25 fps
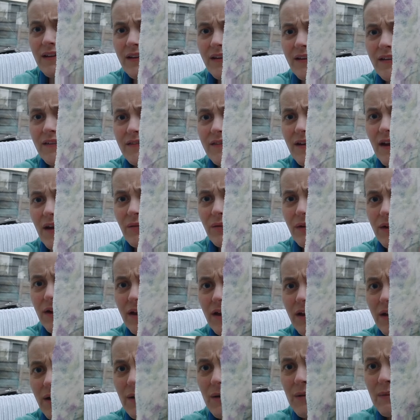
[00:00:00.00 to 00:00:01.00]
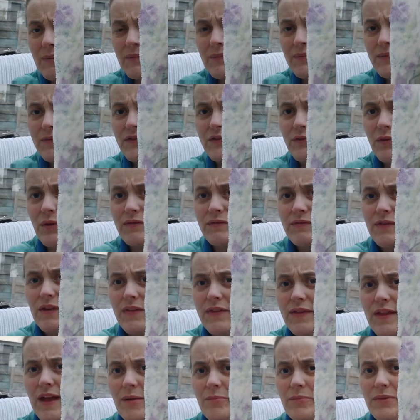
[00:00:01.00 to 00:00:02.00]
and down here. So I've
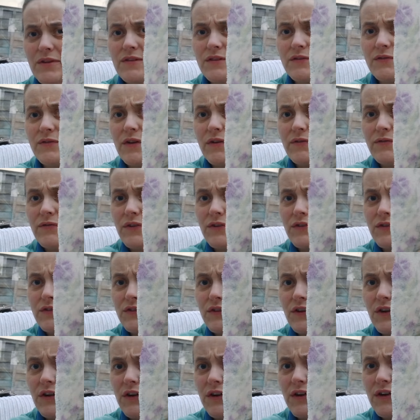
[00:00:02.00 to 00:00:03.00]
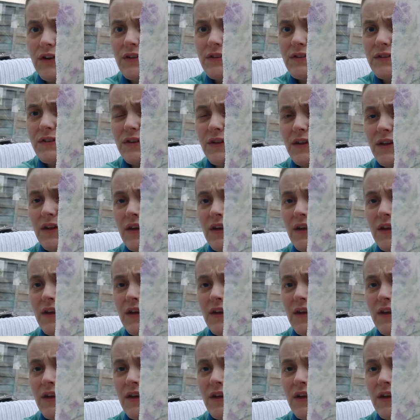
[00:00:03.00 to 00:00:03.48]
done that bit of her front skirt,